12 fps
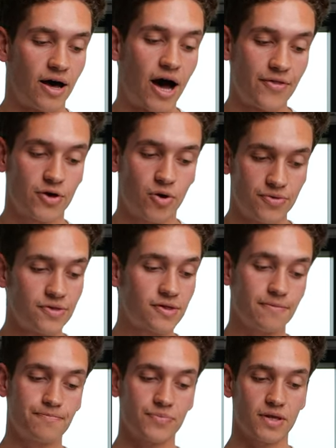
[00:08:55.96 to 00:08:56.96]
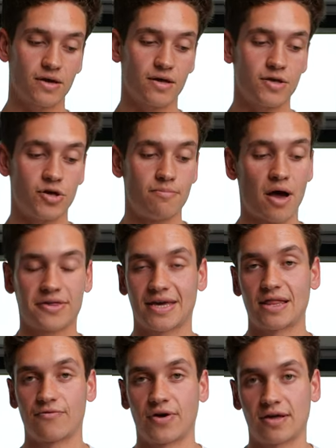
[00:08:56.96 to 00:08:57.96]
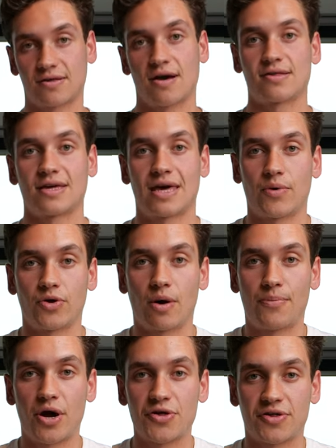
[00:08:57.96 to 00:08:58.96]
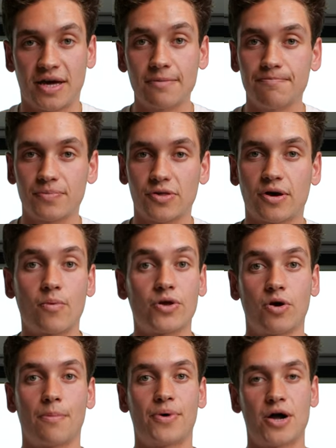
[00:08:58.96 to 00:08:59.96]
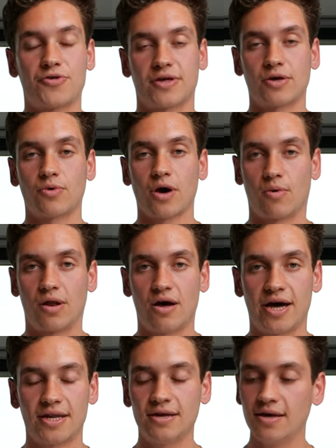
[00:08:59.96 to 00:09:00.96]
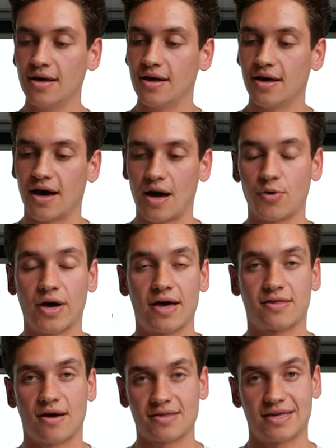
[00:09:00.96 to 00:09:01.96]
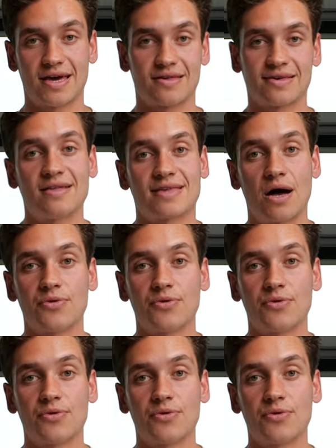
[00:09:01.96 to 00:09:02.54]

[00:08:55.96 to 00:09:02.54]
The cons, you must get the ring sizing kit when you are purchasing. So when you are purchasing, you'll go online, you'll get a sizing kit sent